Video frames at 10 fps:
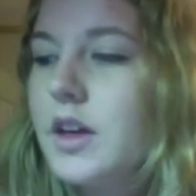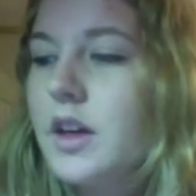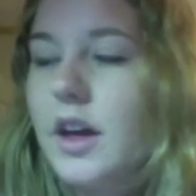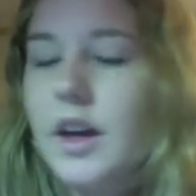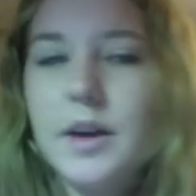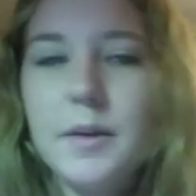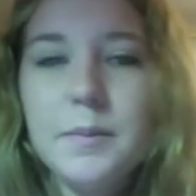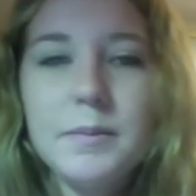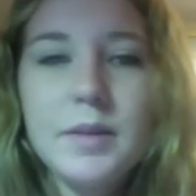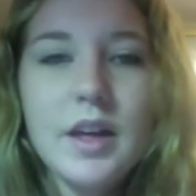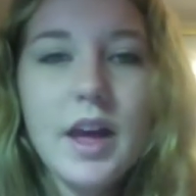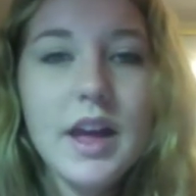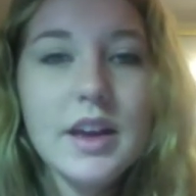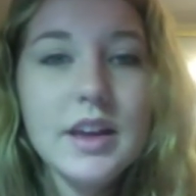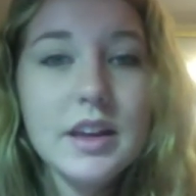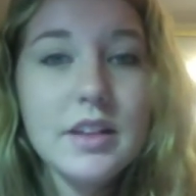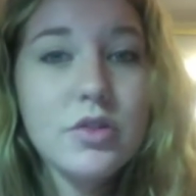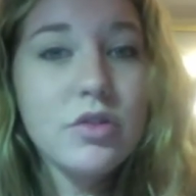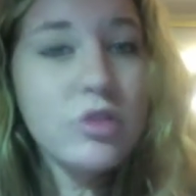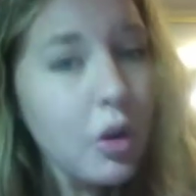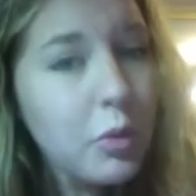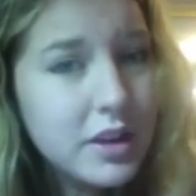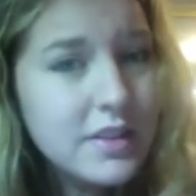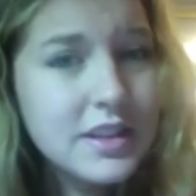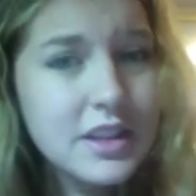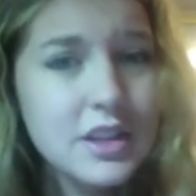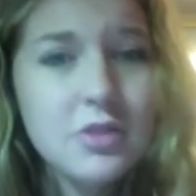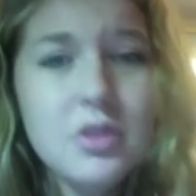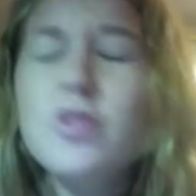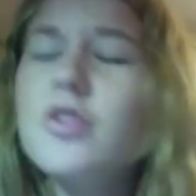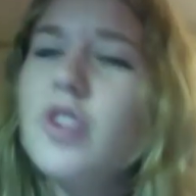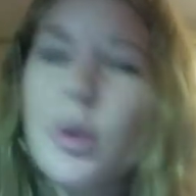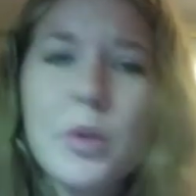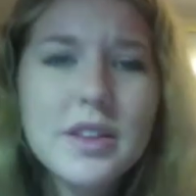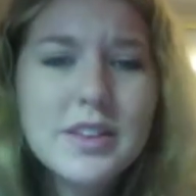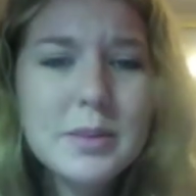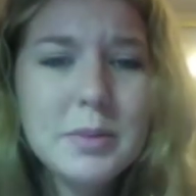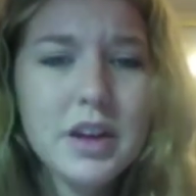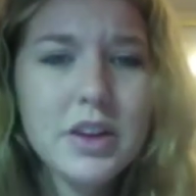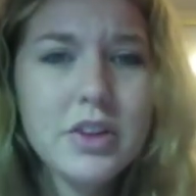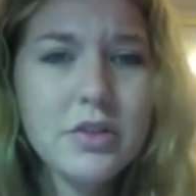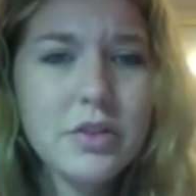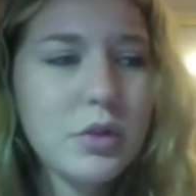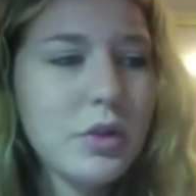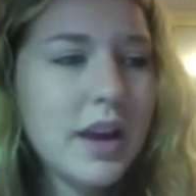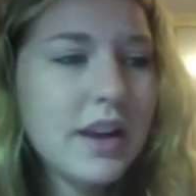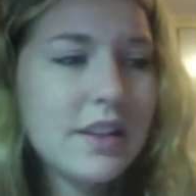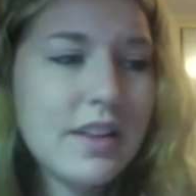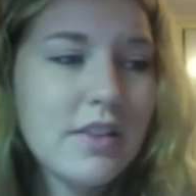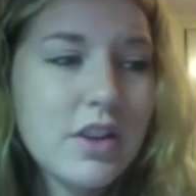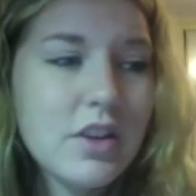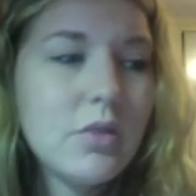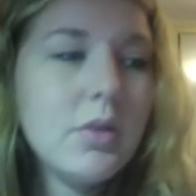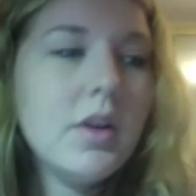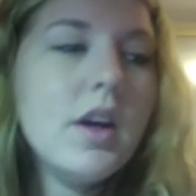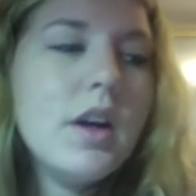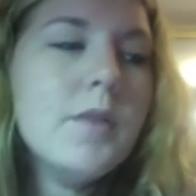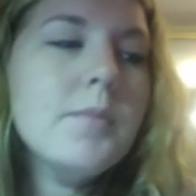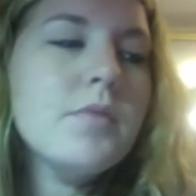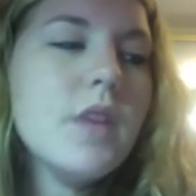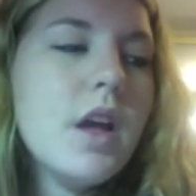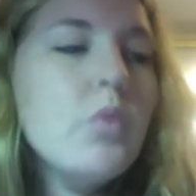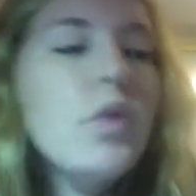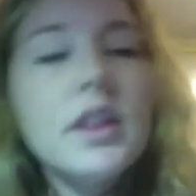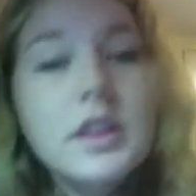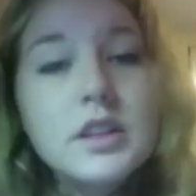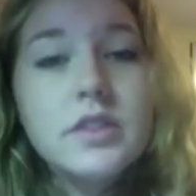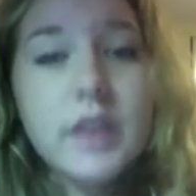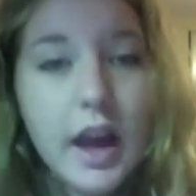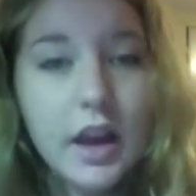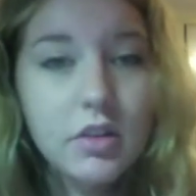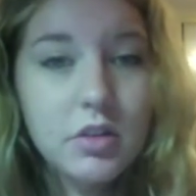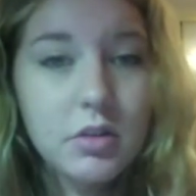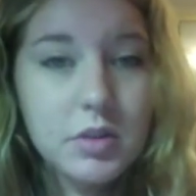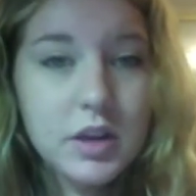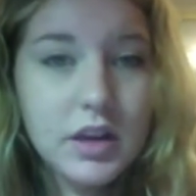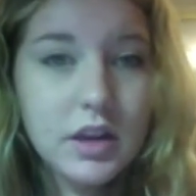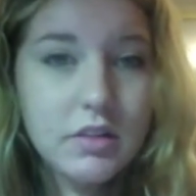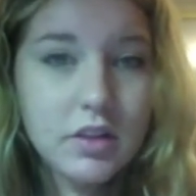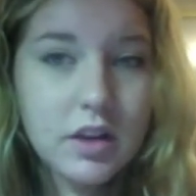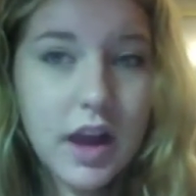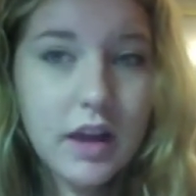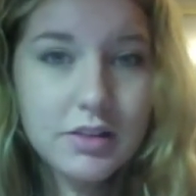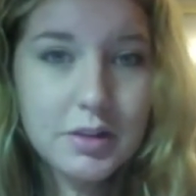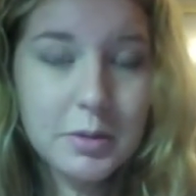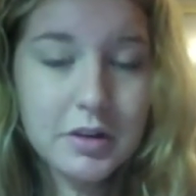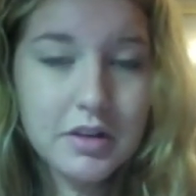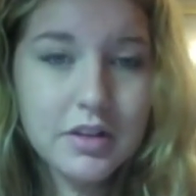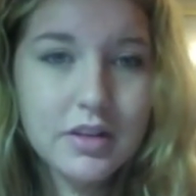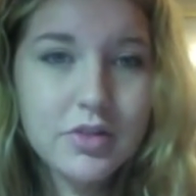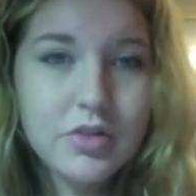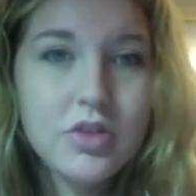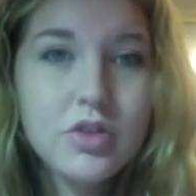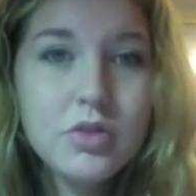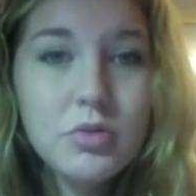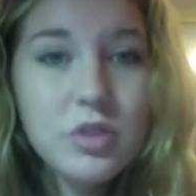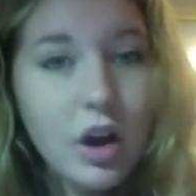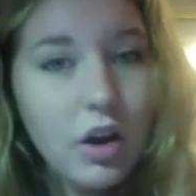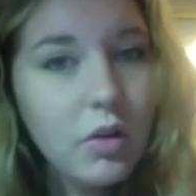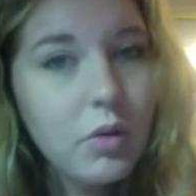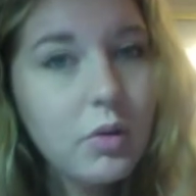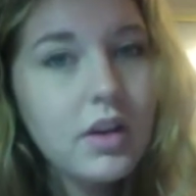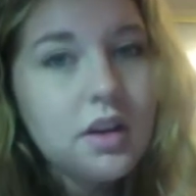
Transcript: Um, and it's so easy to use and so easy to plug in your food, and it's giving you a relatively accurate reading of your calorie burn, so you know